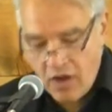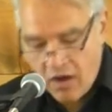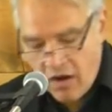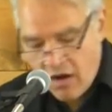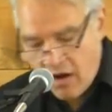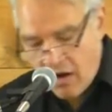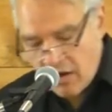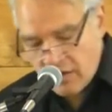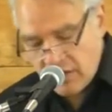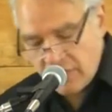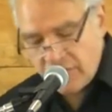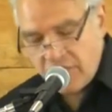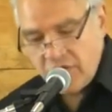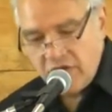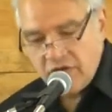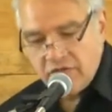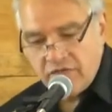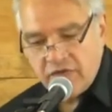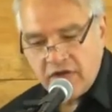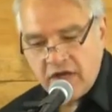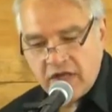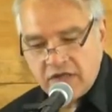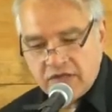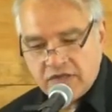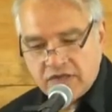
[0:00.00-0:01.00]
All of the
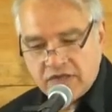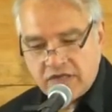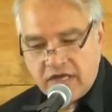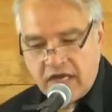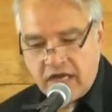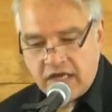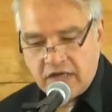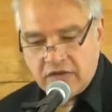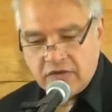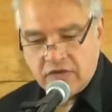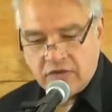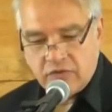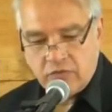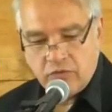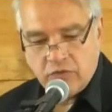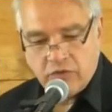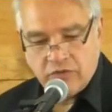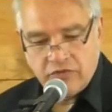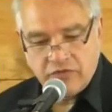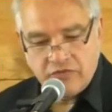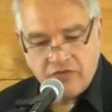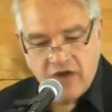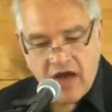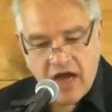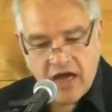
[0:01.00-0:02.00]
events that will
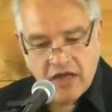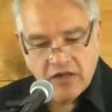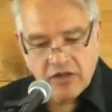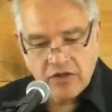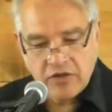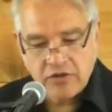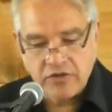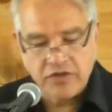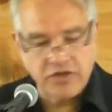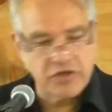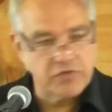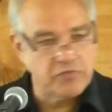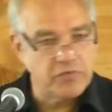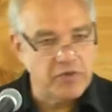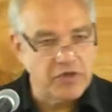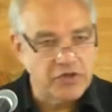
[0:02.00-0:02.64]
follow his